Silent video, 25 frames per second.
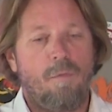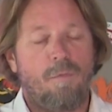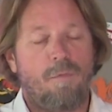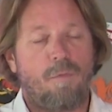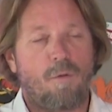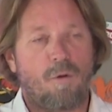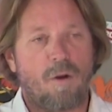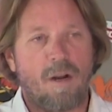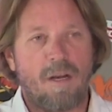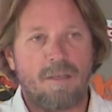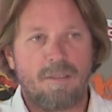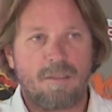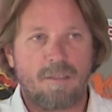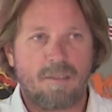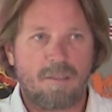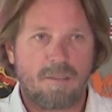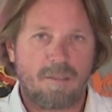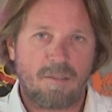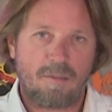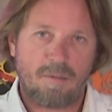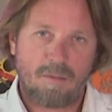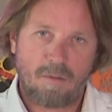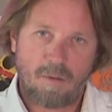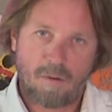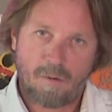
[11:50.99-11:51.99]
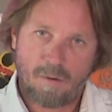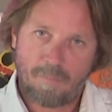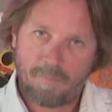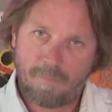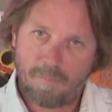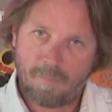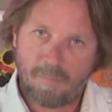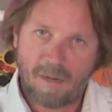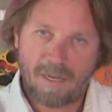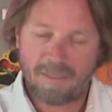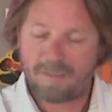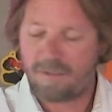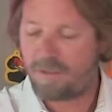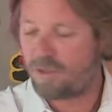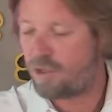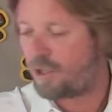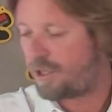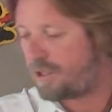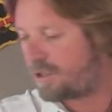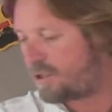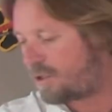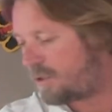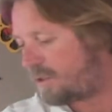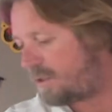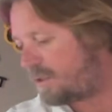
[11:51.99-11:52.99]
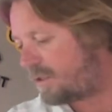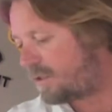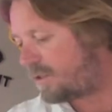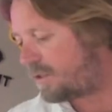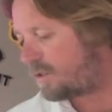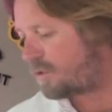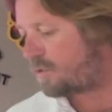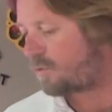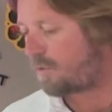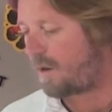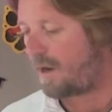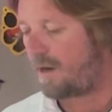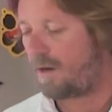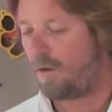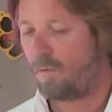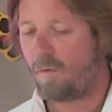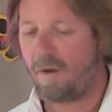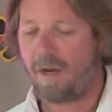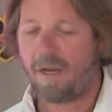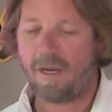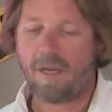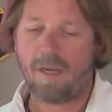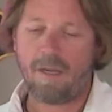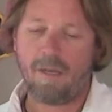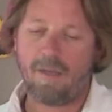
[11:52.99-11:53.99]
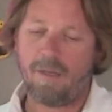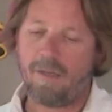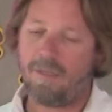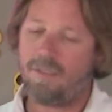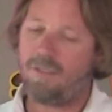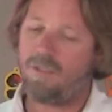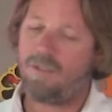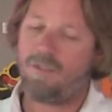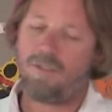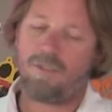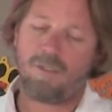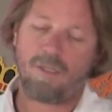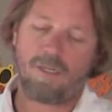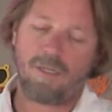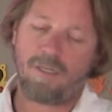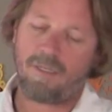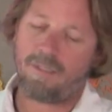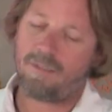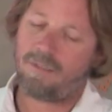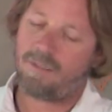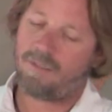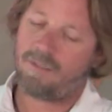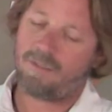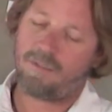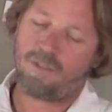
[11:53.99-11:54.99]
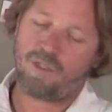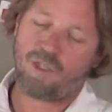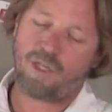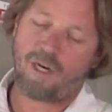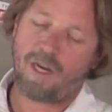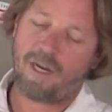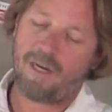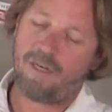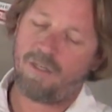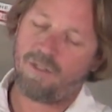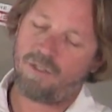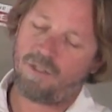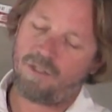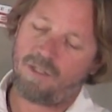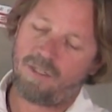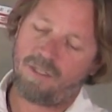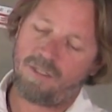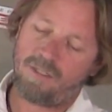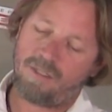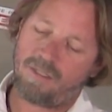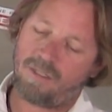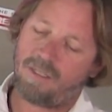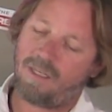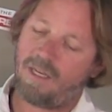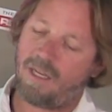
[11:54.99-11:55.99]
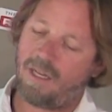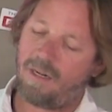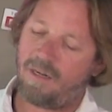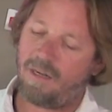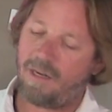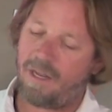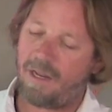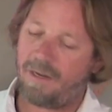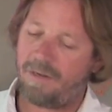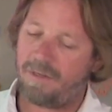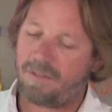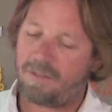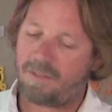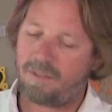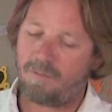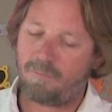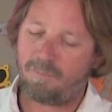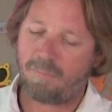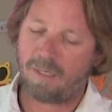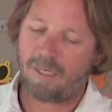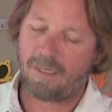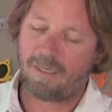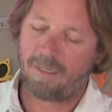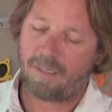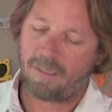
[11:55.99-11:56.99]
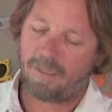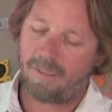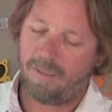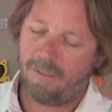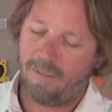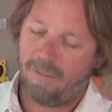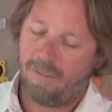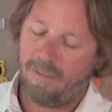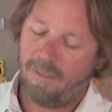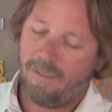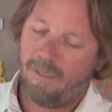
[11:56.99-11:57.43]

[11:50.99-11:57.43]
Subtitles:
For us, my suggestion is straight away, just change this, get an Anderson plug,